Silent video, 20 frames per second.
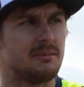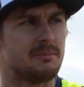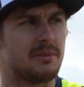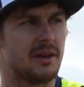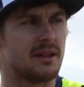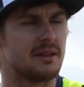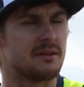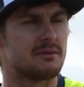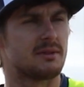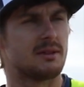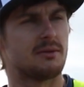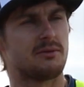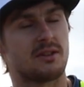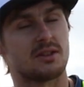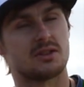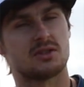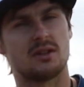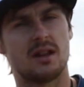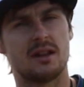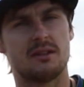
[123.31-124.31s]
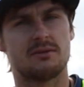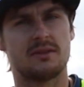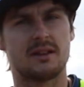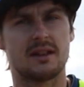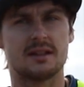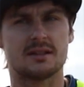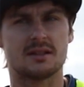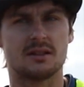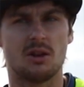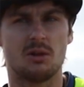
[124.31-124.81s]
But the frustrating thing
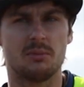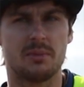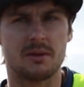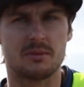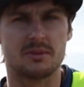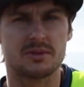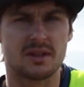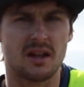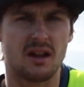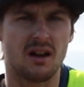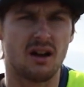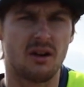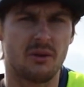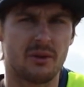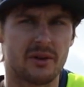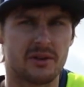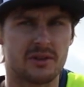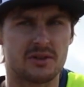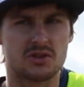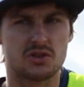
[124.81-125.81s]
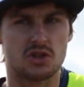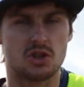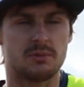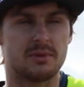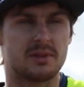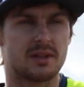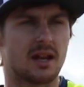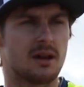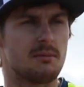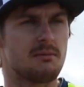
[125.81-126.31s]
is, a lot of people say, well, it's
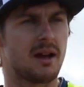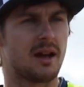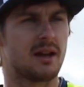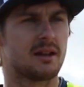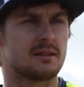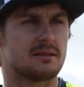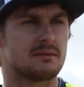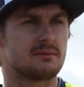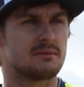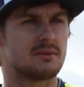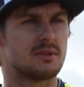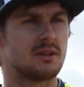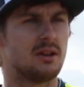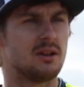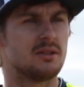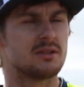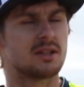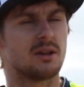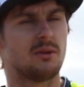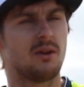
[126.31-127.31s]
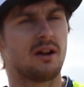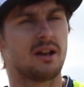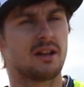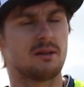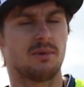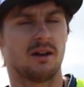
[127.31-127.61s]
stupid to come back, so early.